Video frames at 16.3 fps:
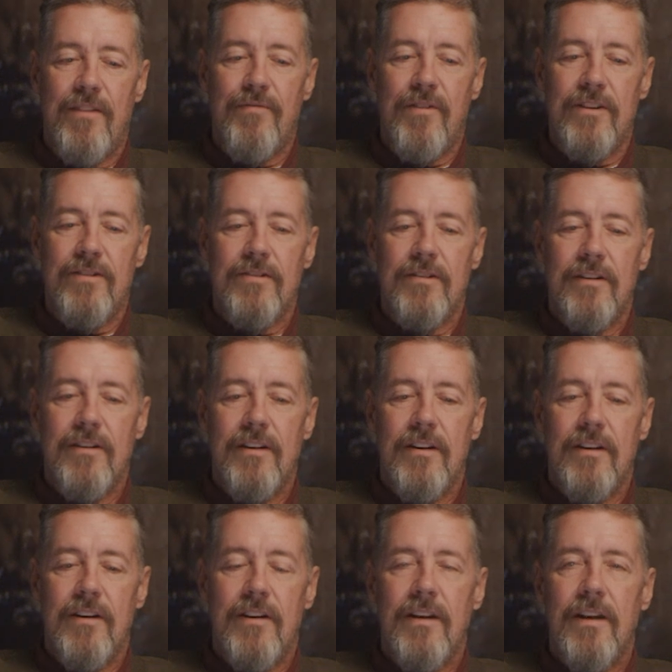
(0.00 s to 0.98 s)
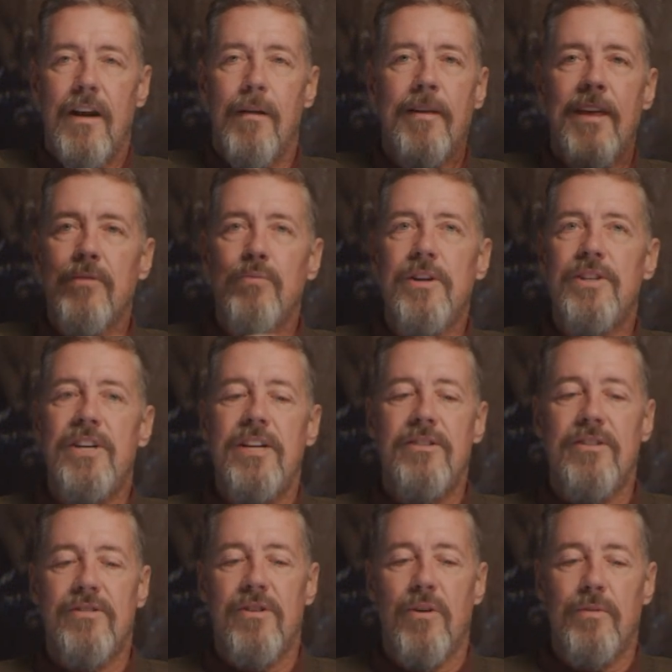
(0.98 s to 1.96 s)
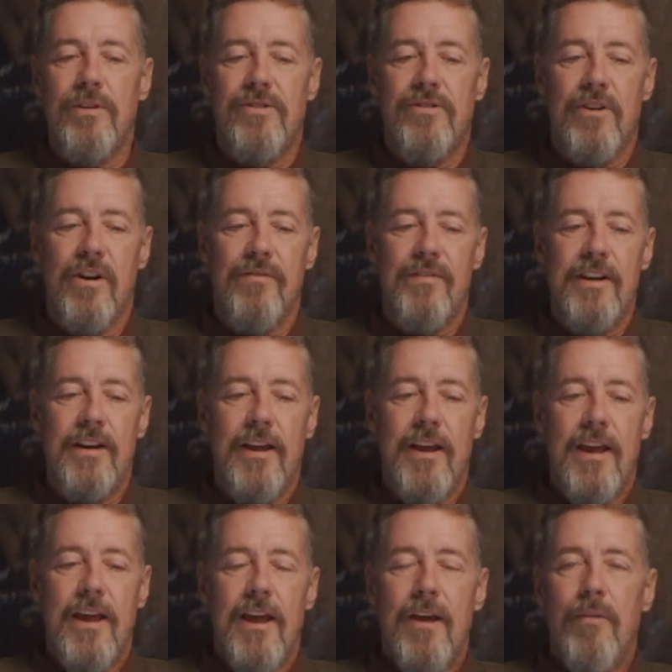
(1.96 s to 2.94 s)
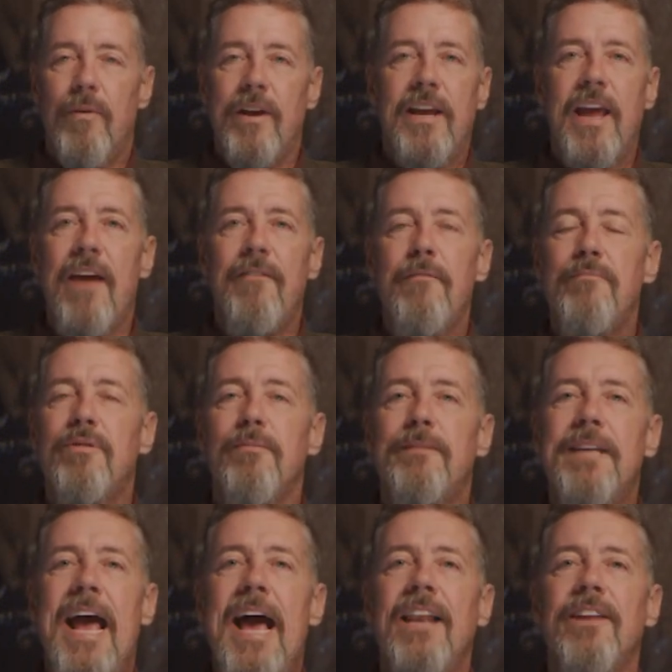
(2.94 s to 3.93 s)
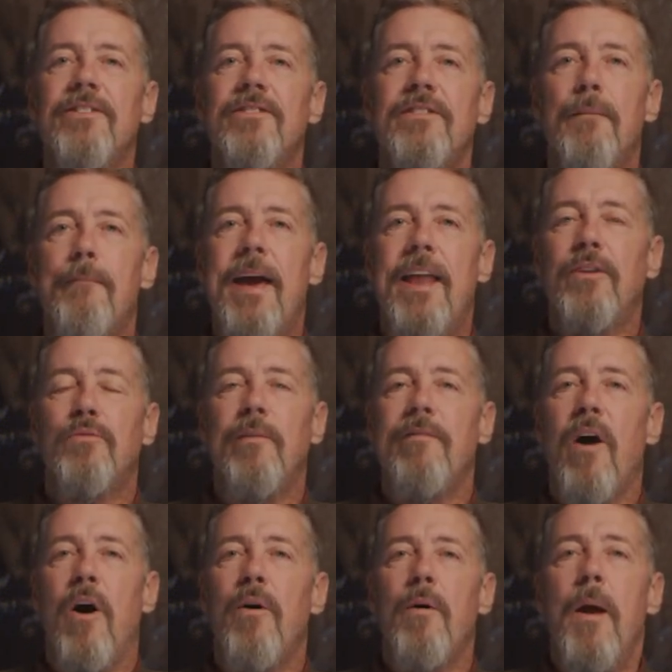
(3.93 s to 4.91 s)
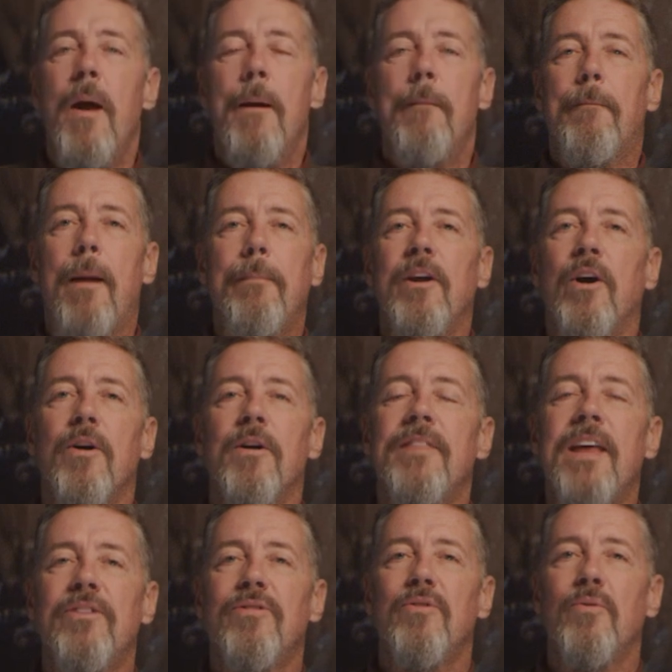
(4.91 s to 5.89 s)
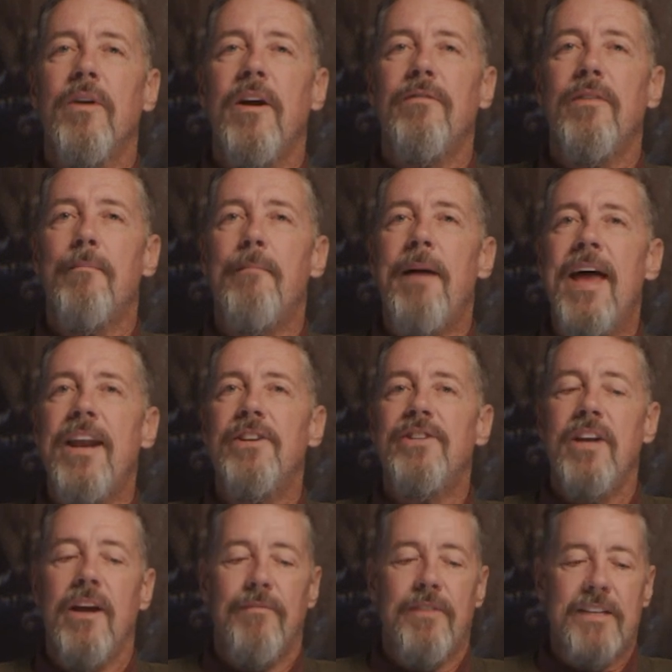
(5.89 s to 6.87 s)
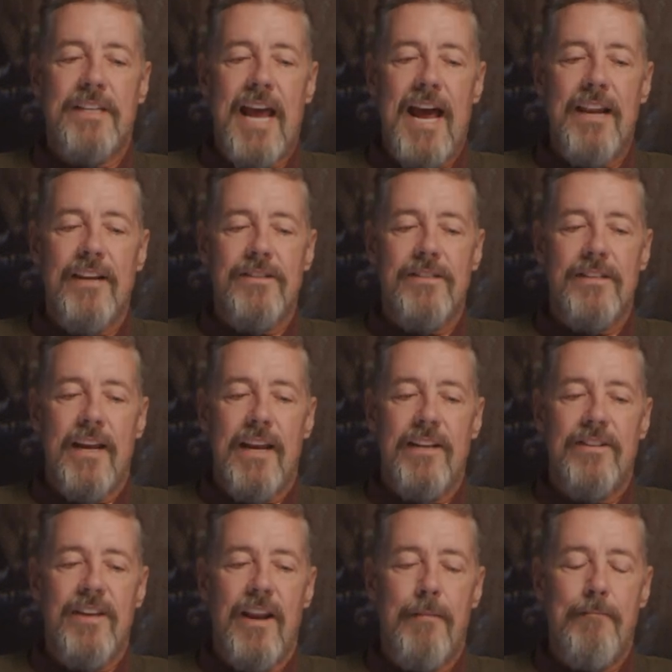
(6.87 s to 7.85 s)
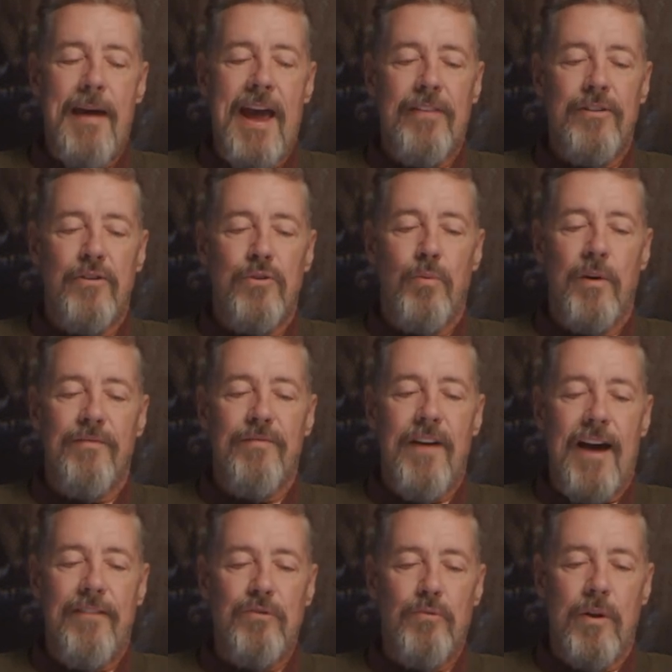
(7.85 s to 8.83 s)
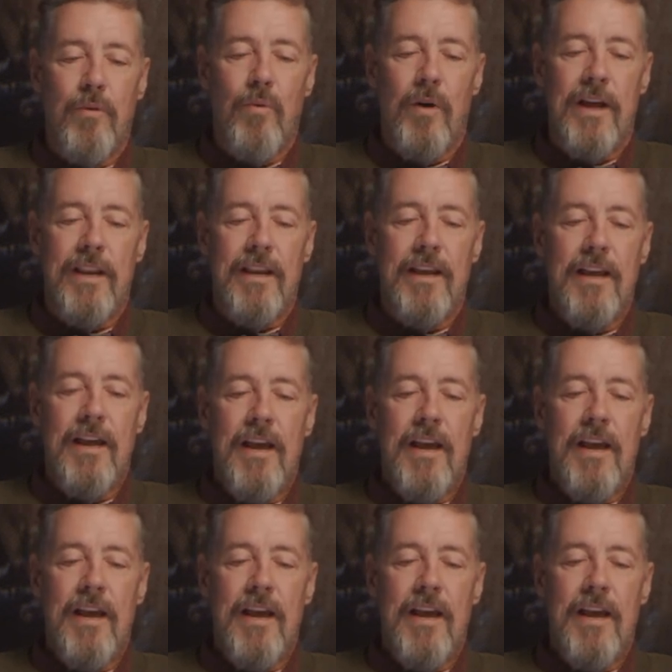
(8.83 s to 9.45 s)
difference. You know, that's what Jesus told his servant when he gave him some talents to manage. We've all probably heard that story of the managing of the talents. And he said in Matthew 25, 21,